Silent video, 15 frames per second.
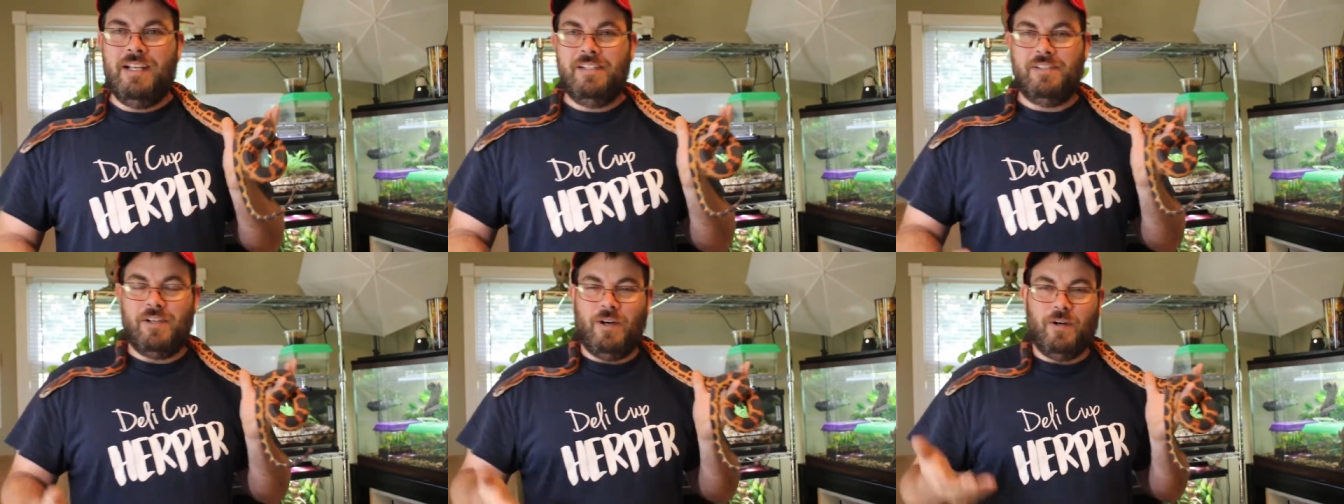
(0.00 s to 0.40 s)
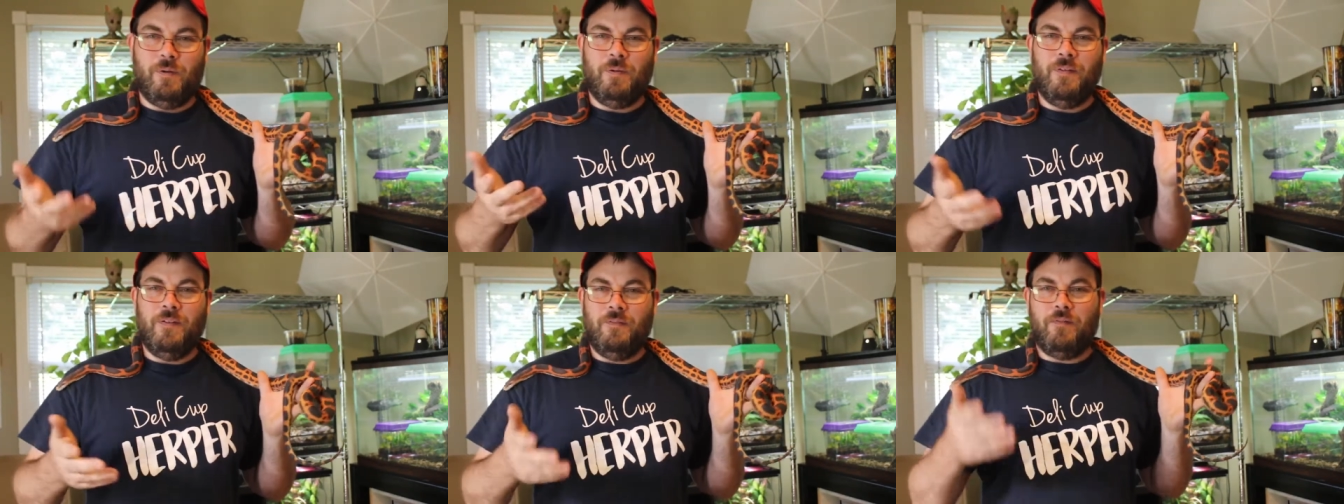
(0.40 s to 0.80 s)

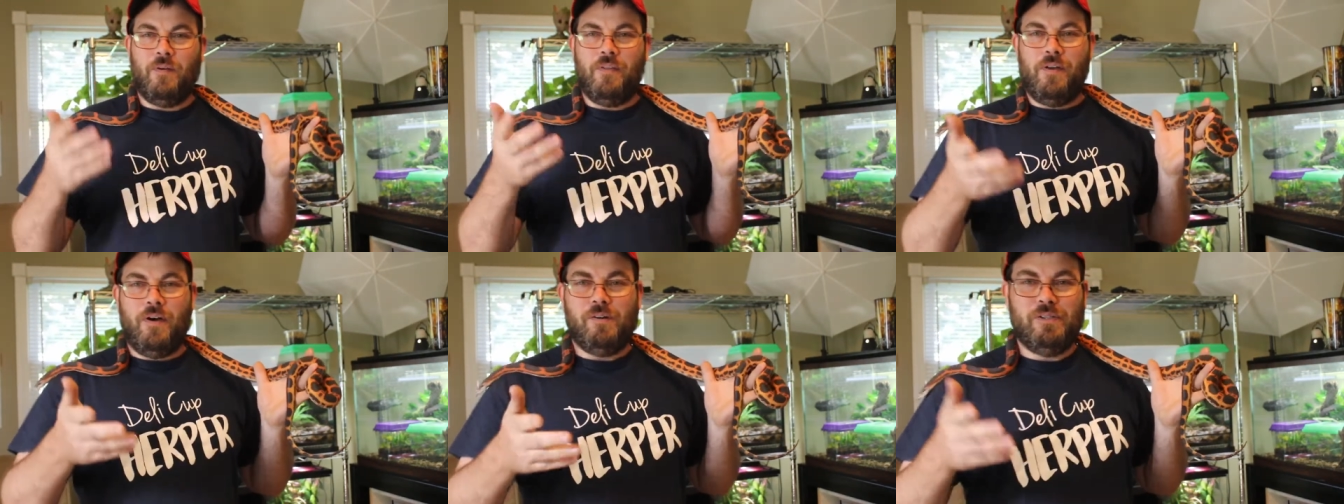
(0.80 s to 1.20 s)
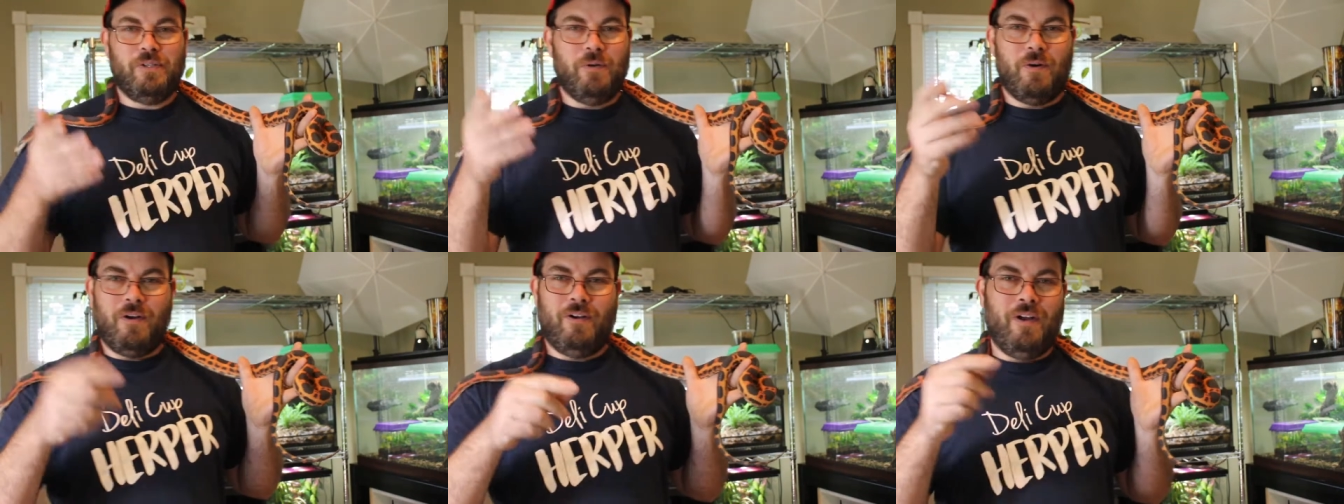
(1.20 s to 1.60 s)
So for those
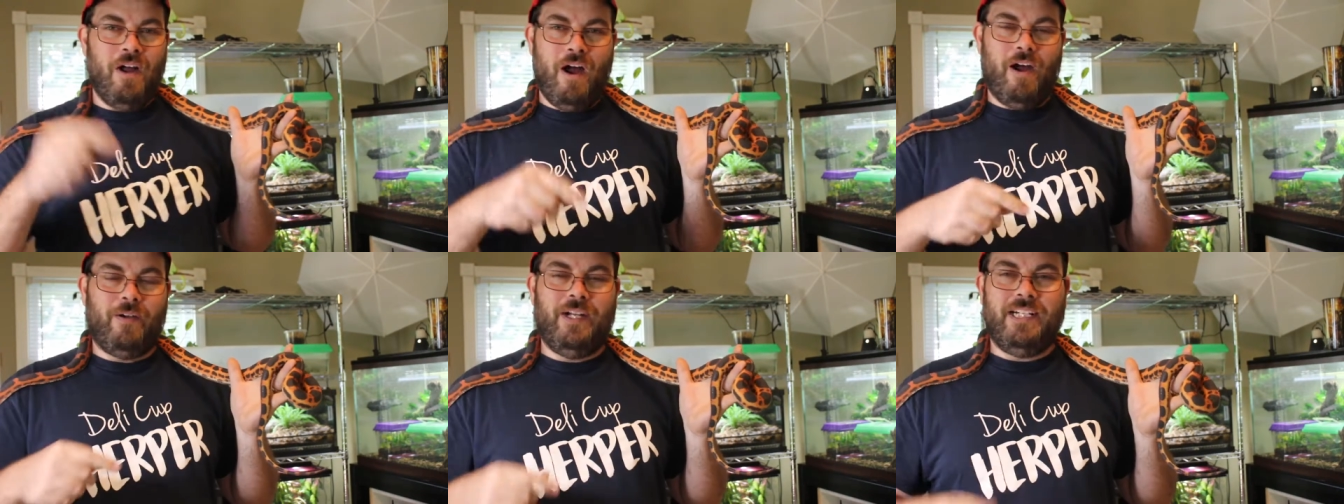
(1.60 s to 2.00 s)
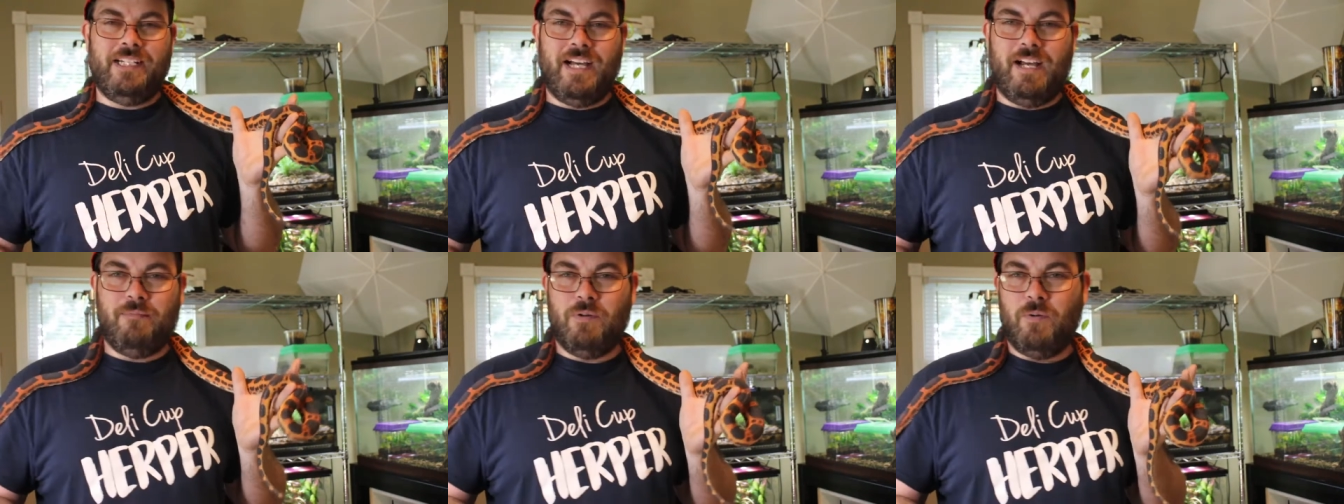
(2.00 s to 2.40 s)
who are already
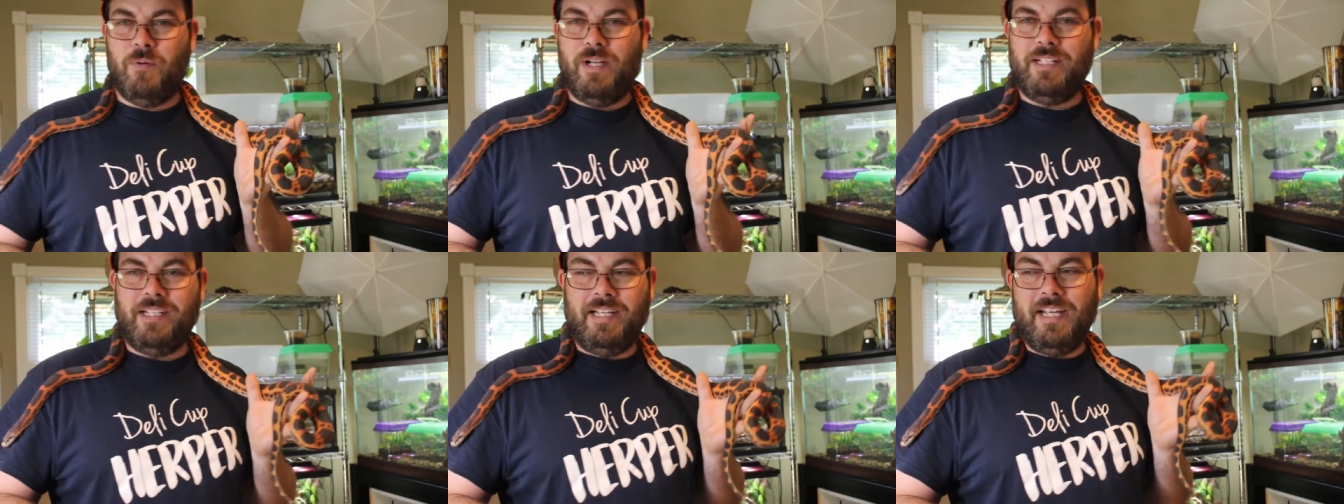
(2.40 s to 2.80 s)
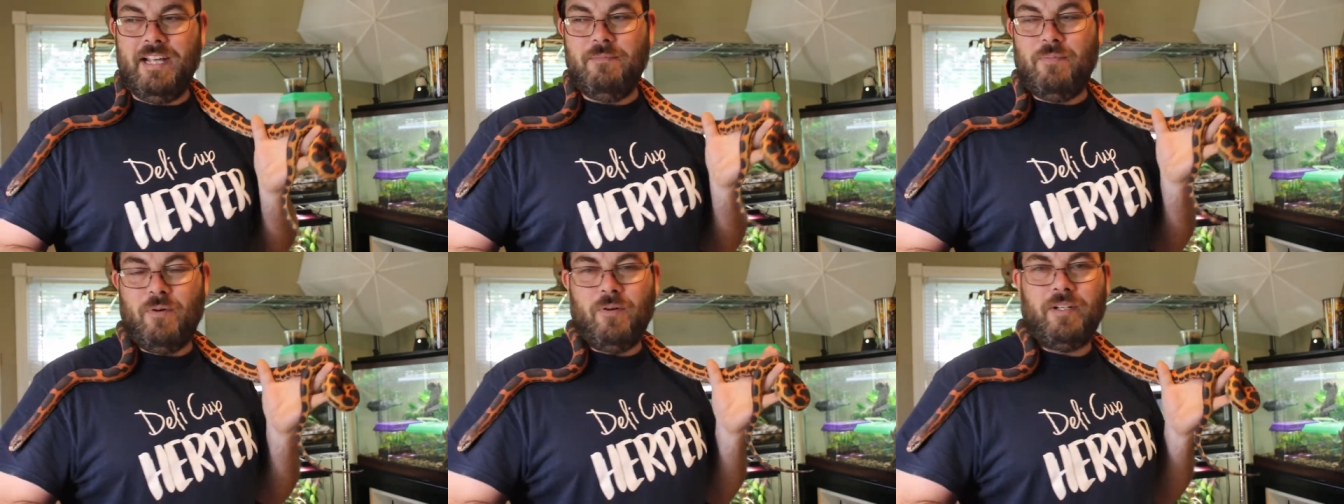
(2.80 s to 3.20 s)
typing away at the
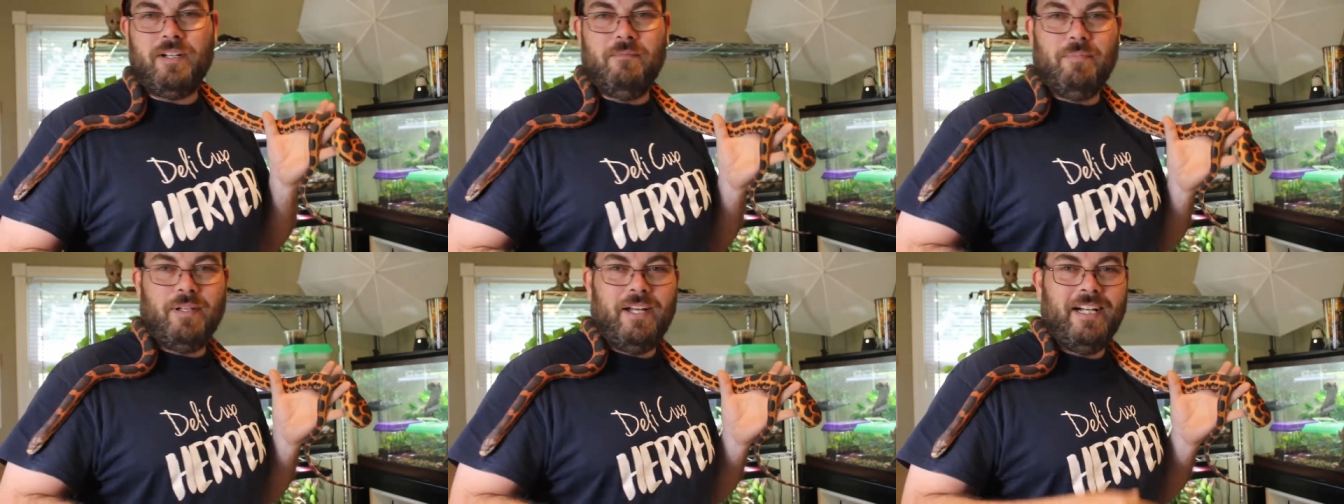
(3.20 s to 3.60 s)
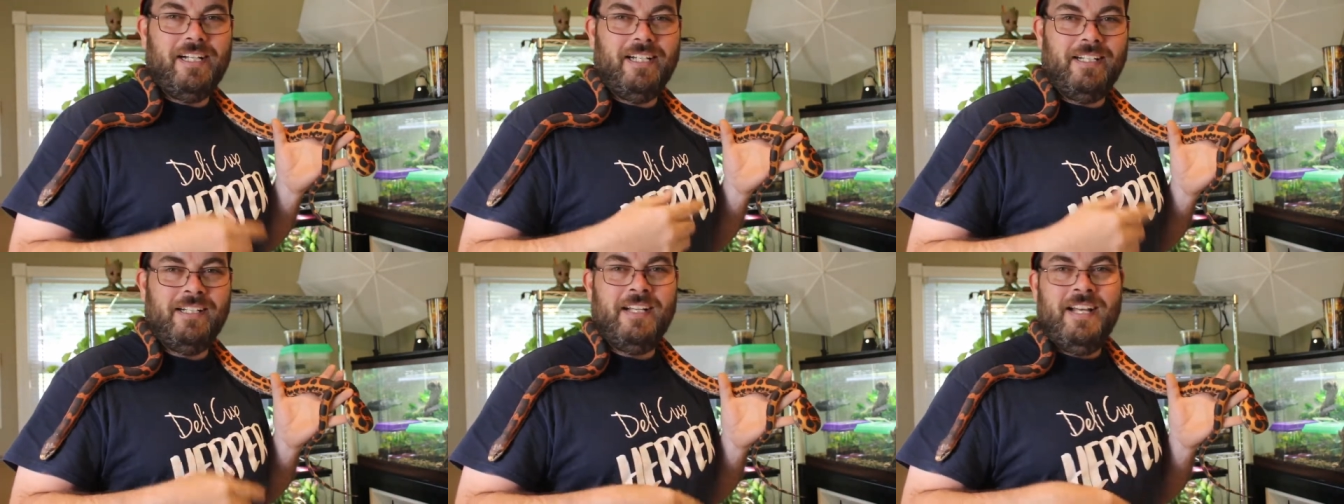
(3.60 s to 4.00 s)
keyboard
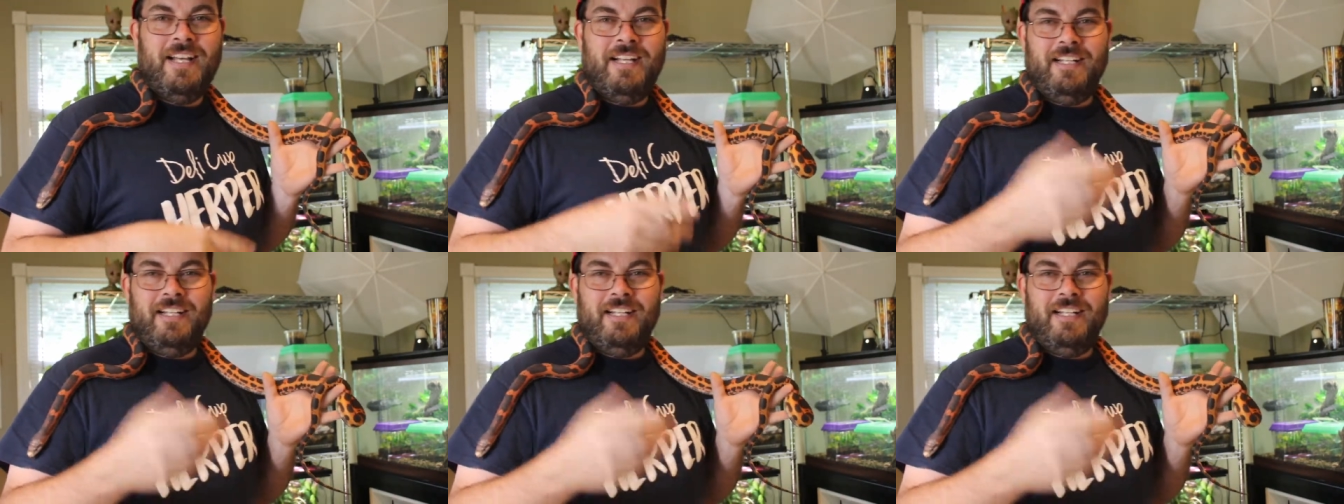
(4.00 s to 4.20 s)
complaining,